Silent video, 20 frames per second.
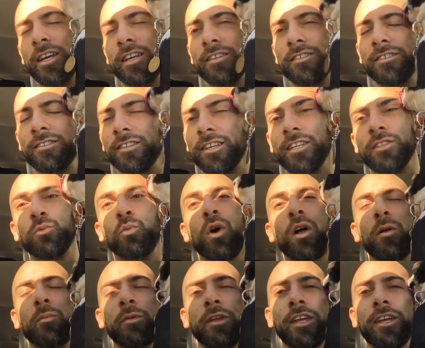his
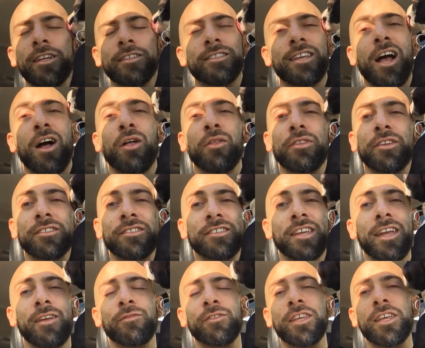well-being, his health, his
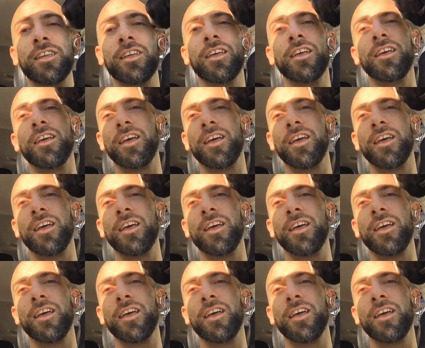safety.